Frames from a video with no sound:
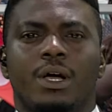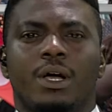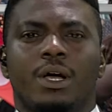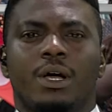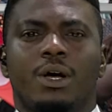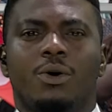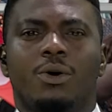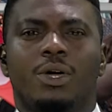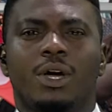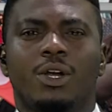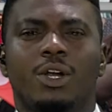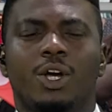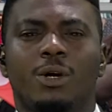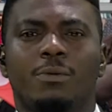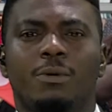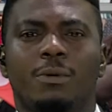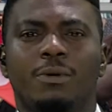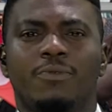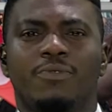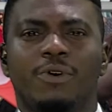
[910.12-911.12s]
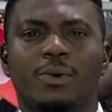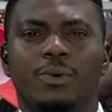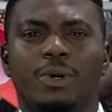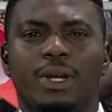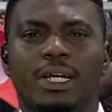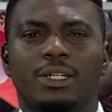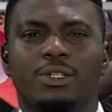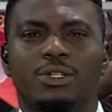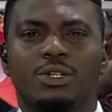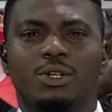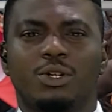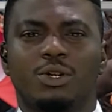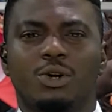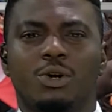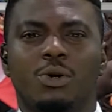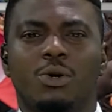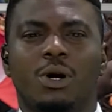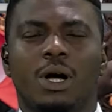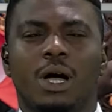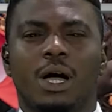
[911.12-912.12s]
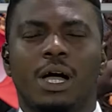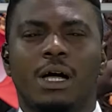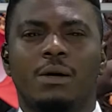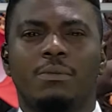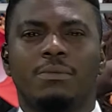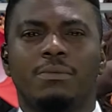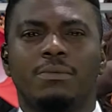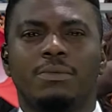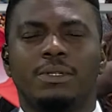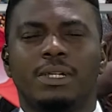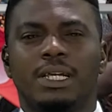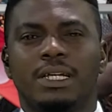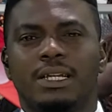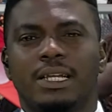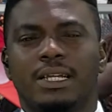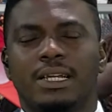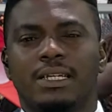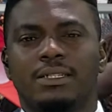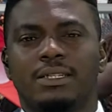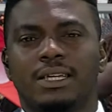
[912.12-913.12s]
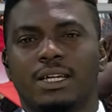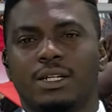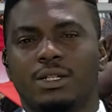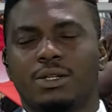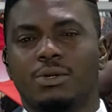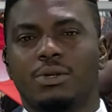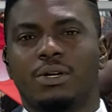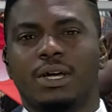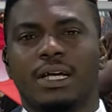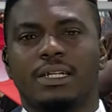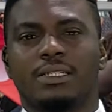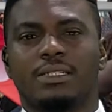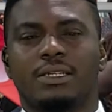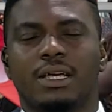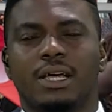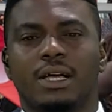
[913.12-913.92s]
Okay, Honorable, before we let you go, let's take a look at